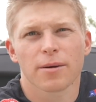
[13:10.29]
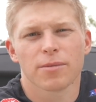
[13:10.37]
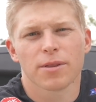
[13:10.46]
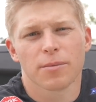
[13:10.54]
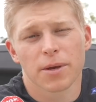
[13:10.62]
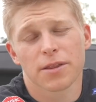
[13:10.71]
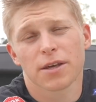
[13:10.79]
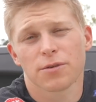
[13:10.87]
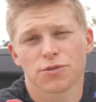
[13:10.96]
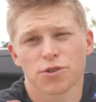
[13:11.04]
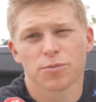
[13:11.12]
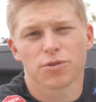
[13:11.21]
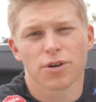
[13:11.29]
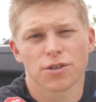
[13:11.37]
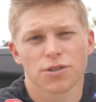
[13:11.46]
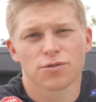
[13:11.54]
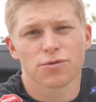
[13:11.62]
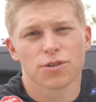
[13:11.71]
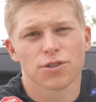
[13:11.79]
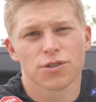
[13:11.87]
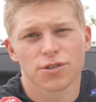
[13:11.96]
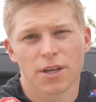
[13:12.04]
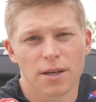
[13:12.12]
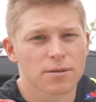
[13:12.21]
I mean, the big thing with Supercross is really
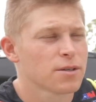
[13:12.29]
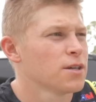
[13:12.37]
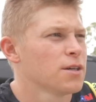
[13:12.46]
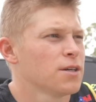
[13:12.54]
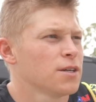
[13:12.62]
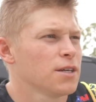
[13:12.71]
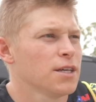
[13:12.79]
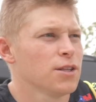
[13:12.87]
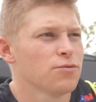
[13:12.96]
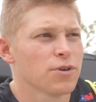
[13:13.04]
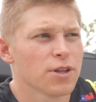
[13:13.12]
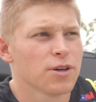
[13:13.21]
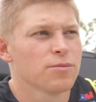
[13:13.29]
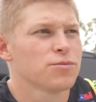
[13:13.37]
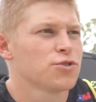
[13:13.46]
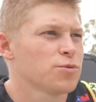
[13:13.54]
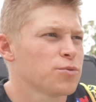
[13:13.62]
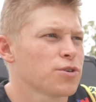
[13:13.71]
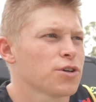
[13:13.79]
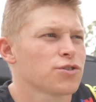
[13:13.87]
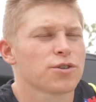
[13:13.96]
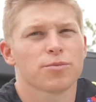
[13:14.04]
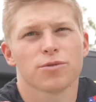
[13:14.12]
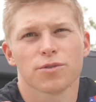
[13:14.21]
just like getting the rhythm, Supercross
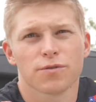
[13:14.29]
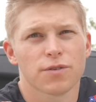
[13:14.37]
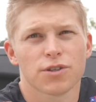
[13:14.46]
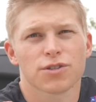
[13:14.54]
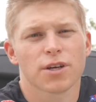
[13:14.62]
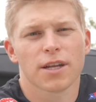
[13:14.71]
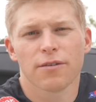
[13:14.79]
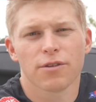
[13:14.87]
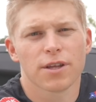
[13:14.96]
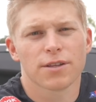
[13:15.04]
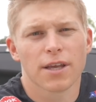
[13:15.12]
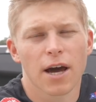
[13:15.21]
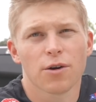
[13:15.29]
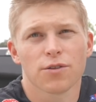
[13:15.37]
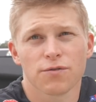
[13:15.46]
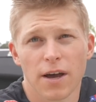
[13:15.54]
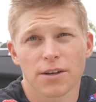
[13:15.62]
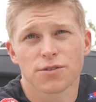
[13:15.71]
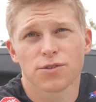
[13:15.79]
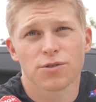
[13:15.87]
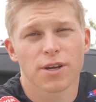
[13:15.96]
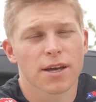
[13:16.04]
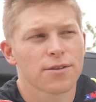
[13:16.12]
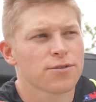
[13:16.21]
triple, the finish line, everything down as fast as you can.